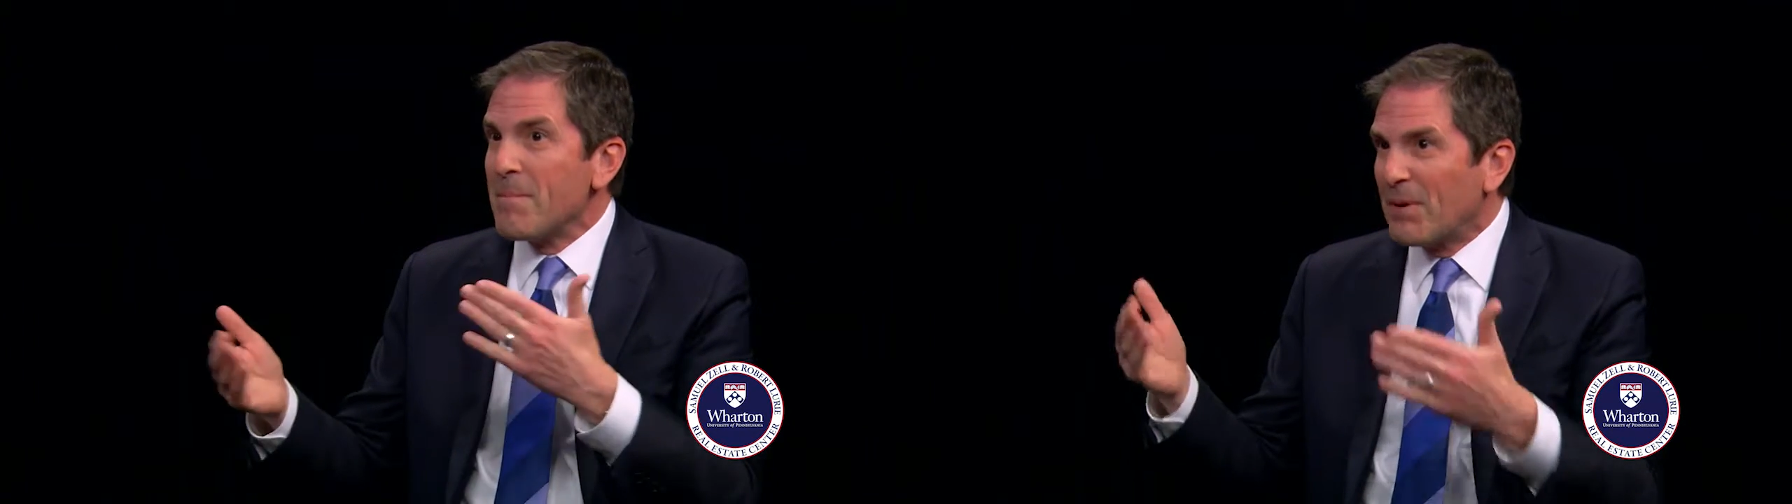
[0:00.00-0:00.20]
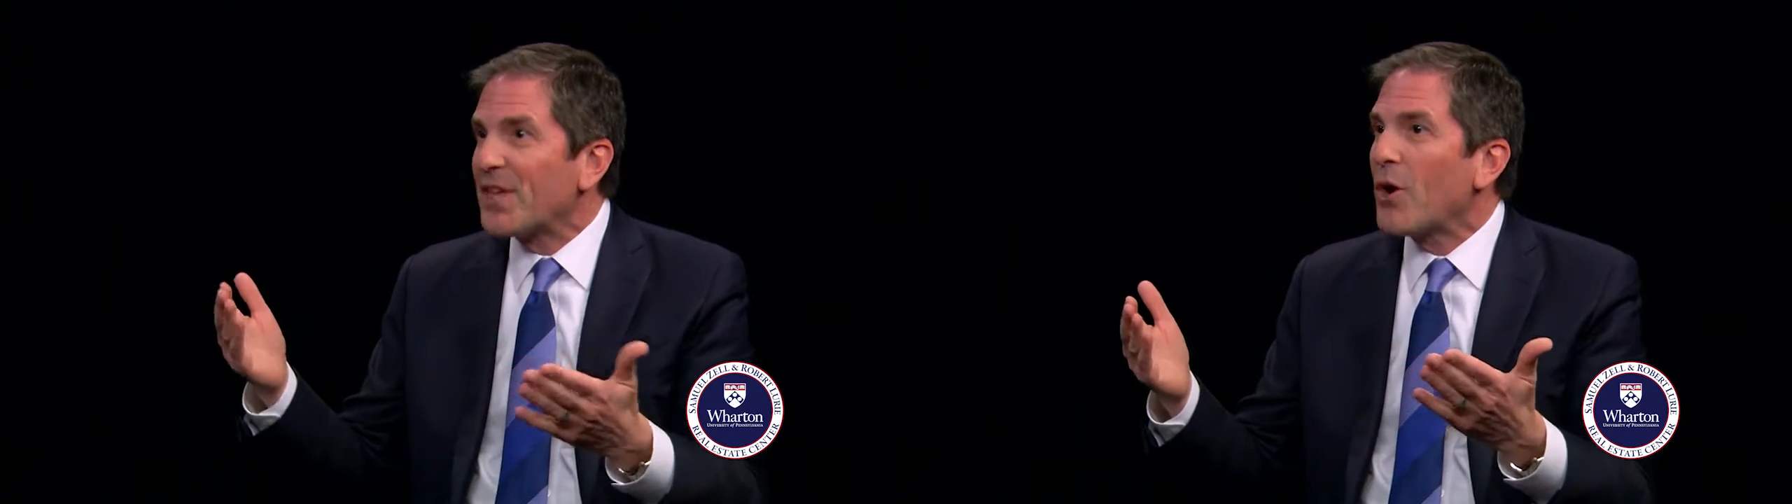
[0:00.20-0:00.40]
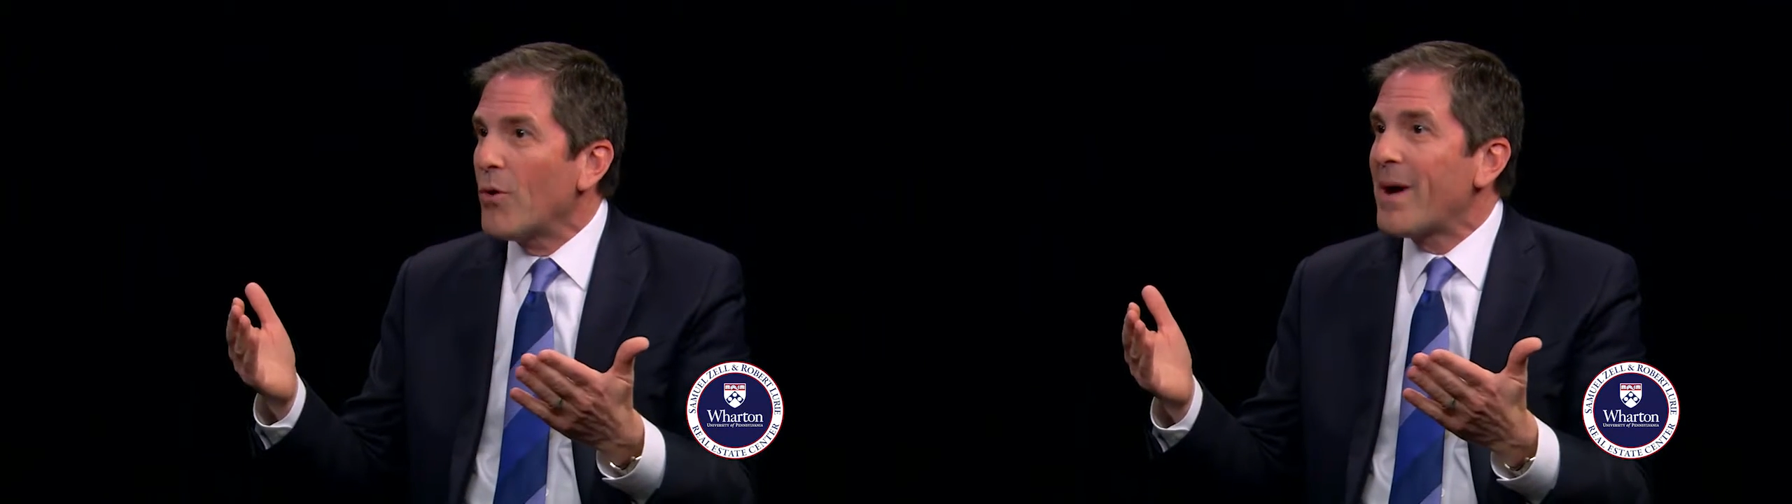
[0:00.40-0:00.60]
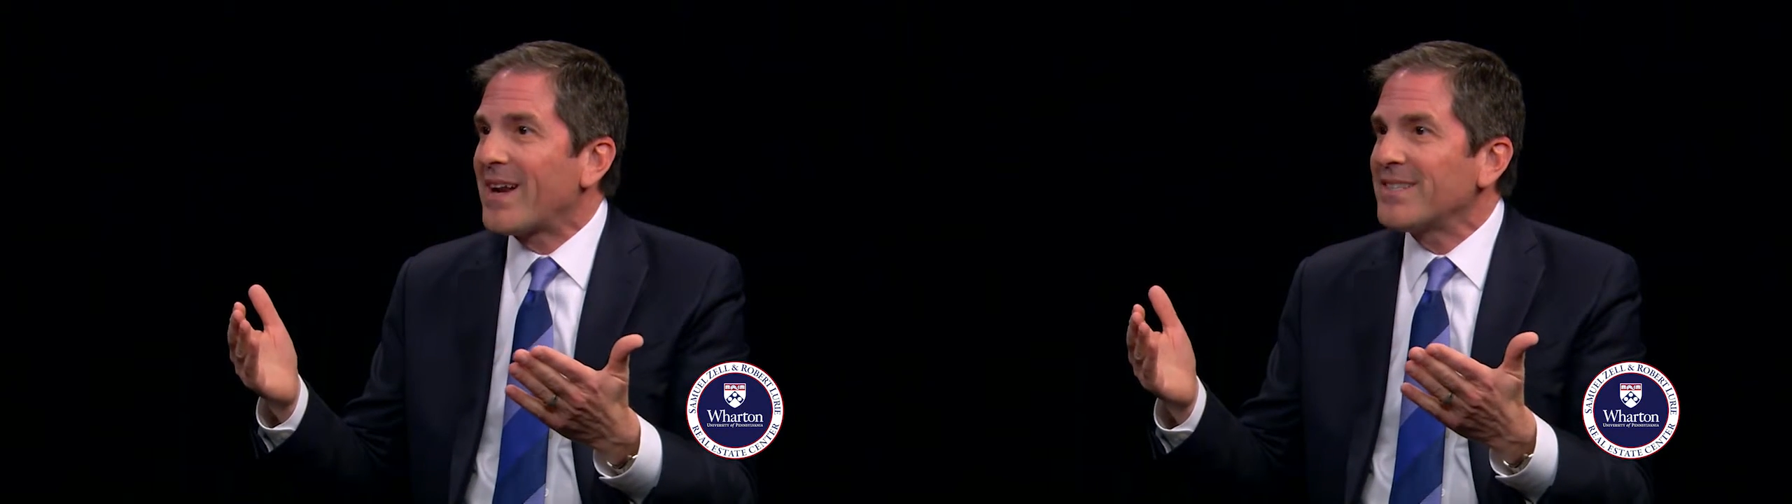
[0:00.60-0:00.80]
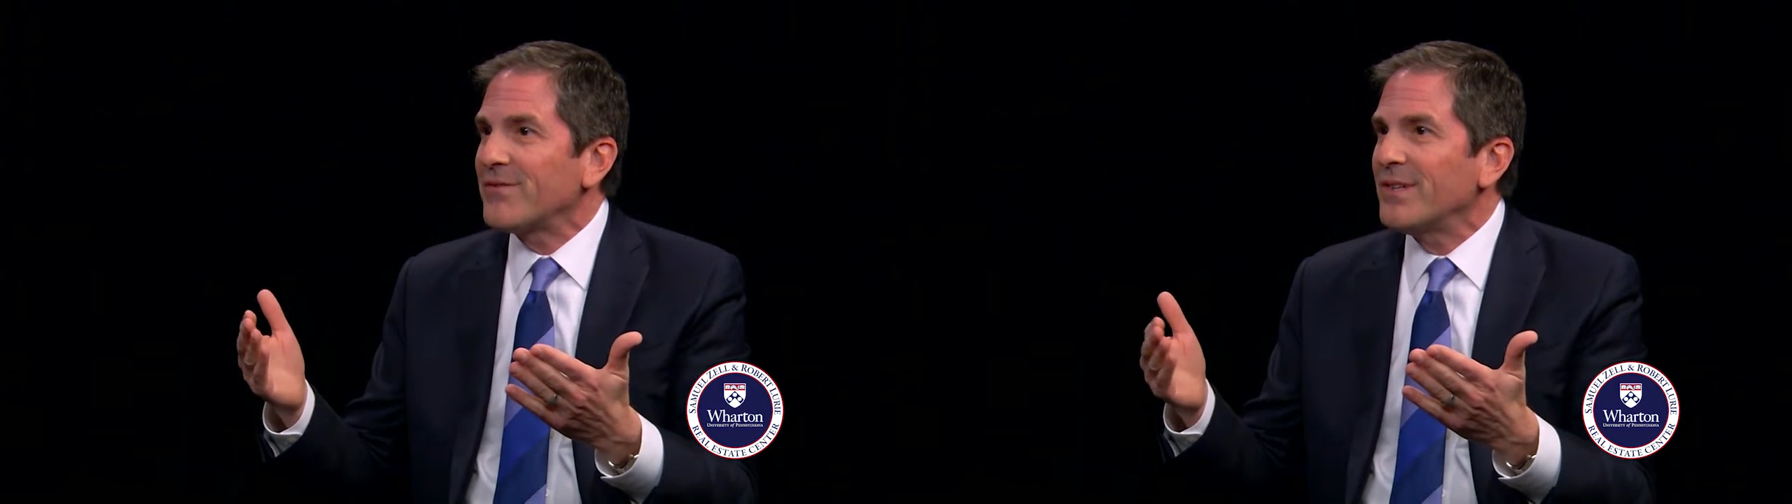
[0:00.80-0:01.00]
but they go about
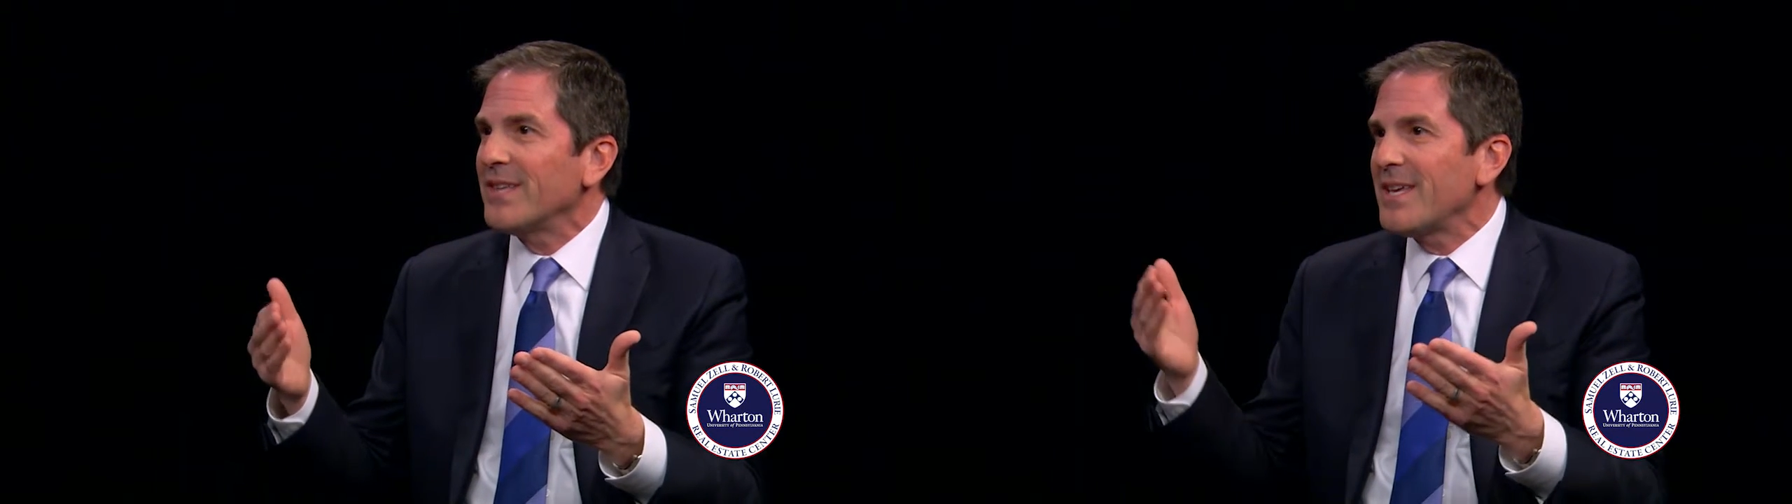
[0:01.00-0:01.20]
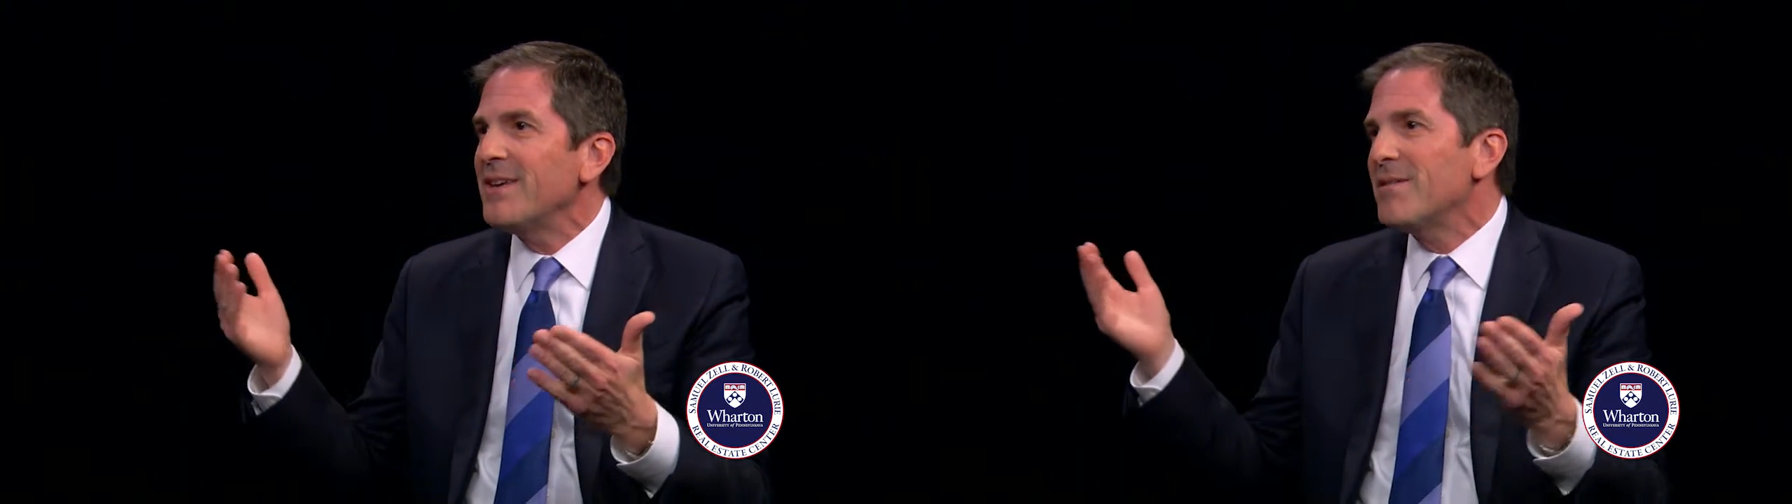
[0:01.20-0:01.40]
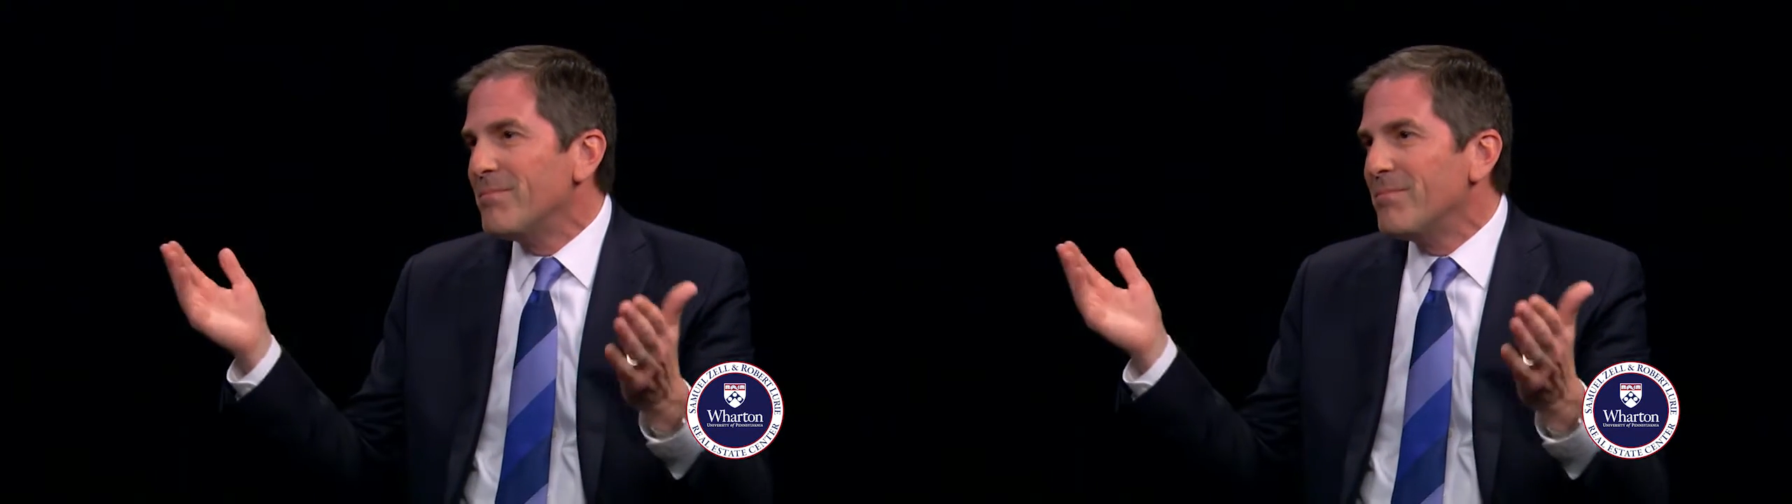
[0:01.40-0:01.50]
it differently.